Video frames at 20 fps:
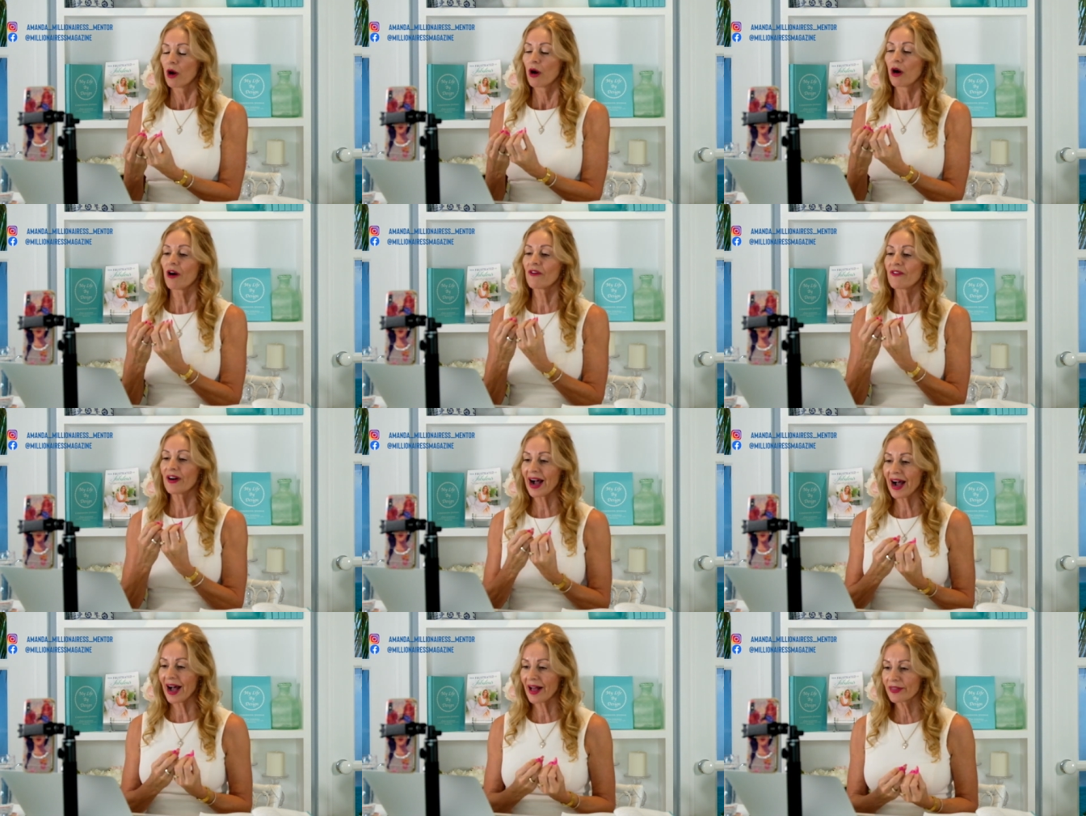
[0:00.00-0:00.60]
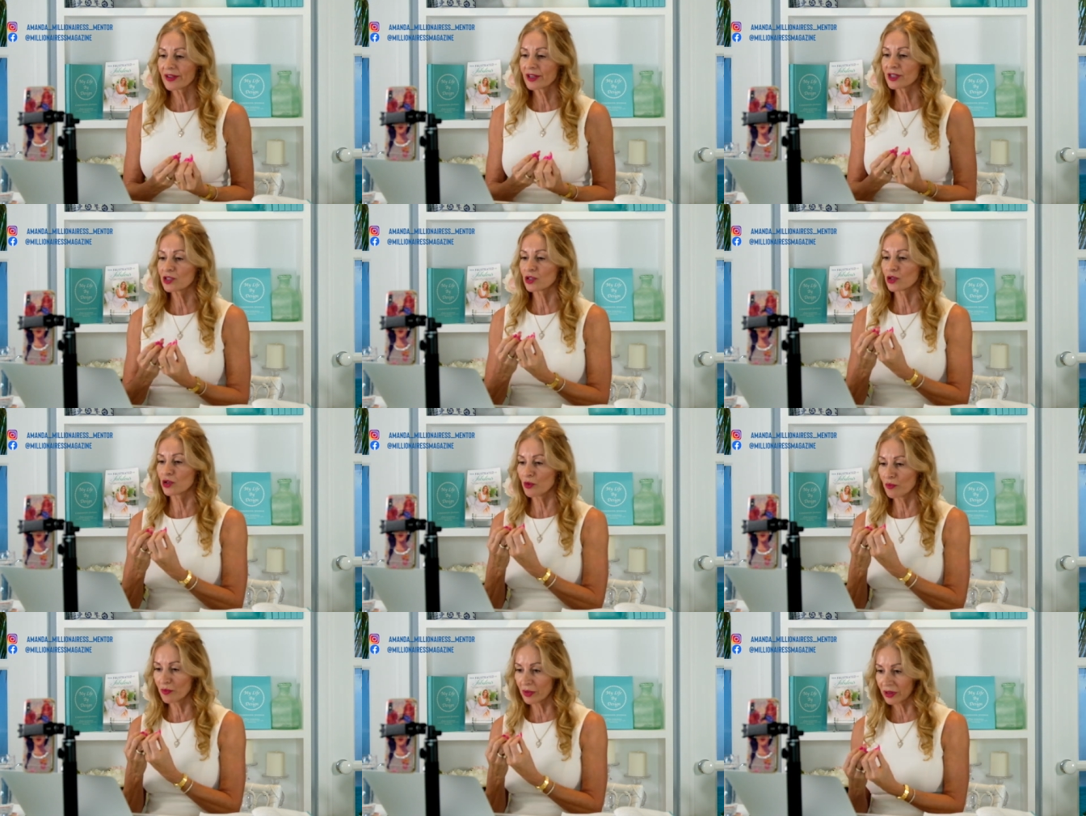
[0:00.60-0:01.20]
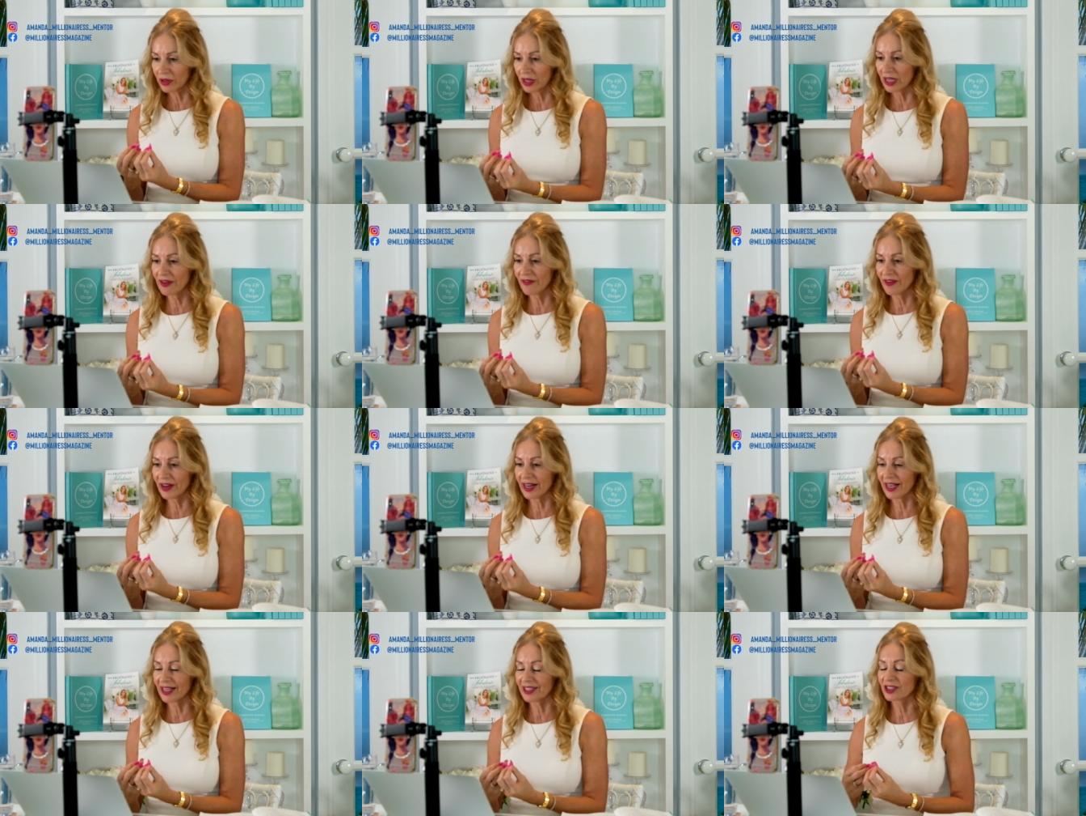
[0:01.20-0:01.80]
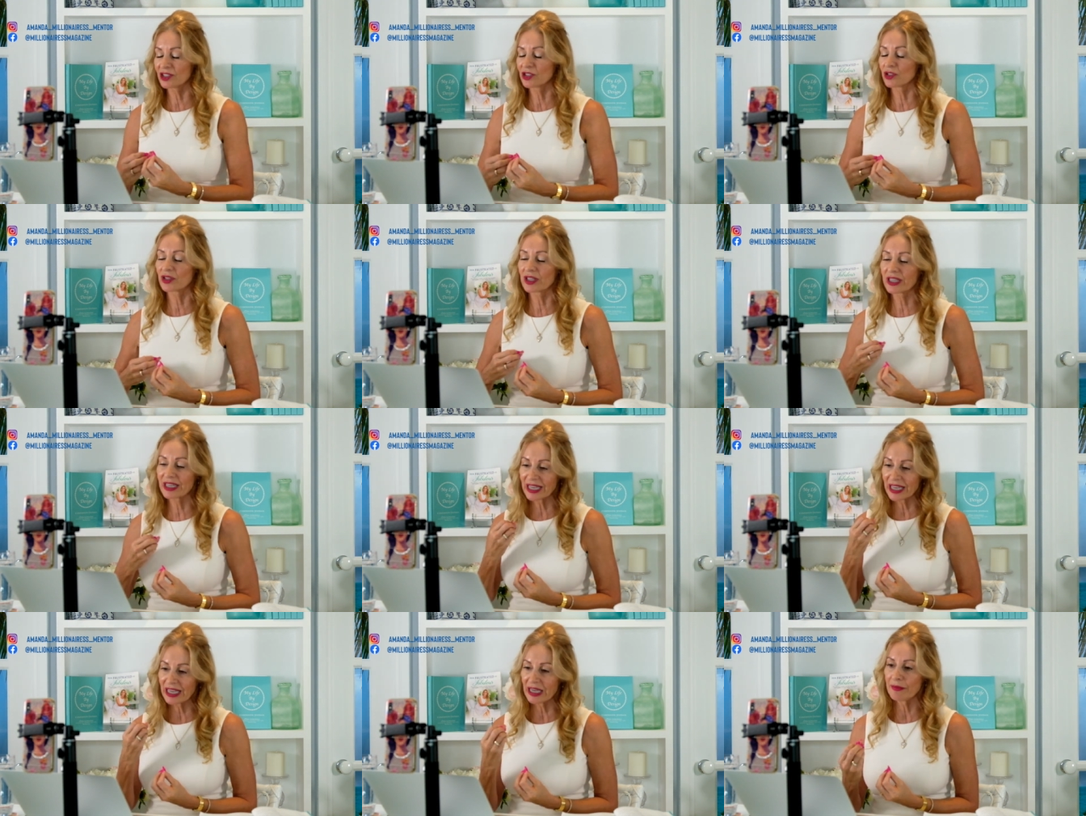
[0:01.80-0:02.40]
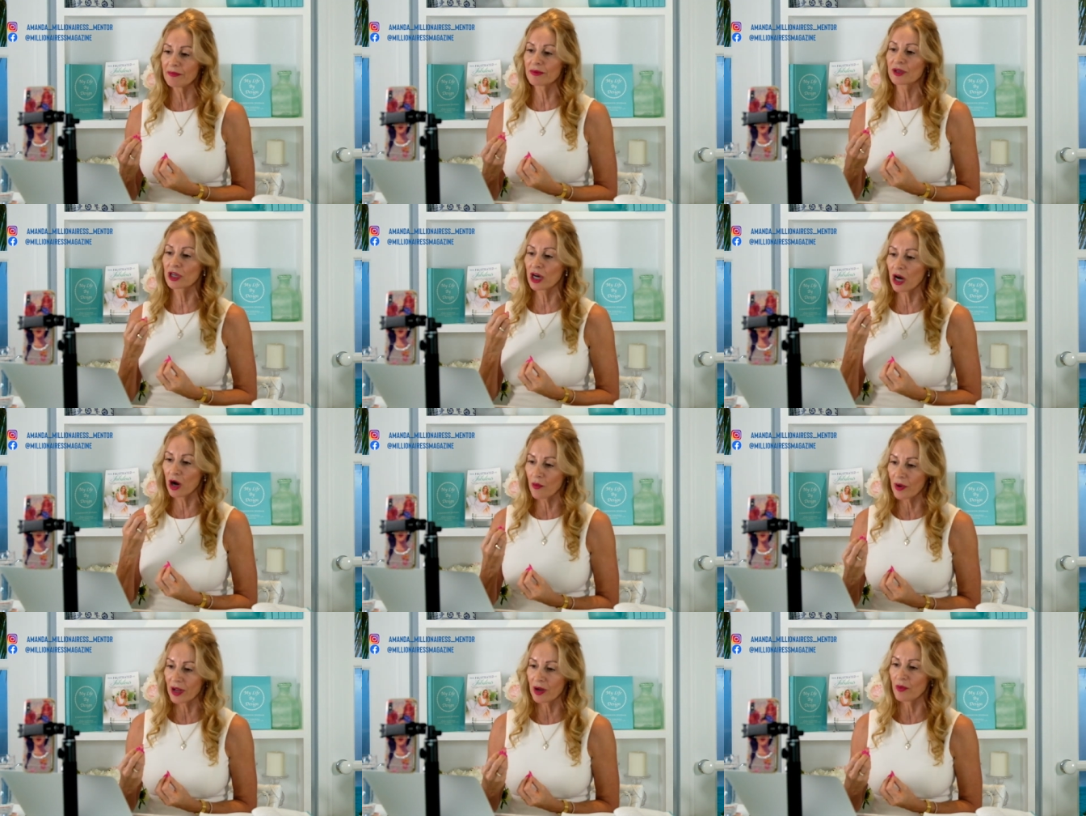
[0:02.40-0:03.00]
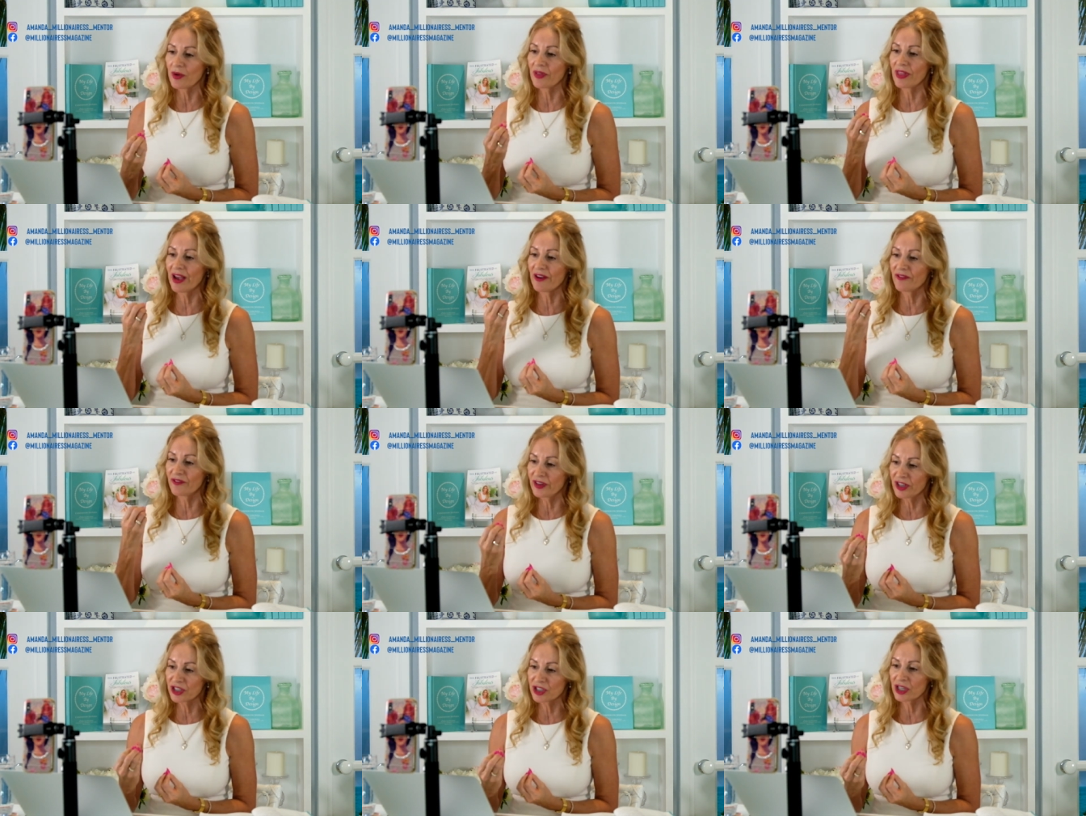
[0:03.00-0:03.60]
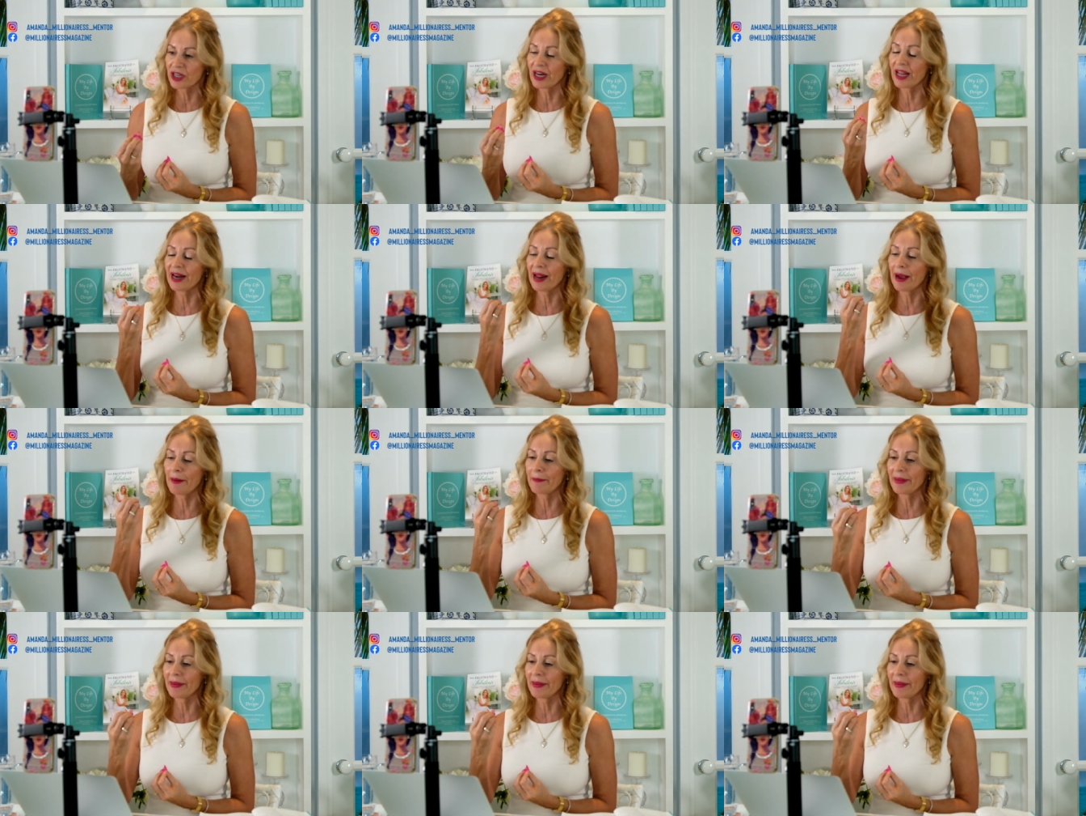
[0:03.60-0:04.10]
of others who believe in us to keep going with our vision and our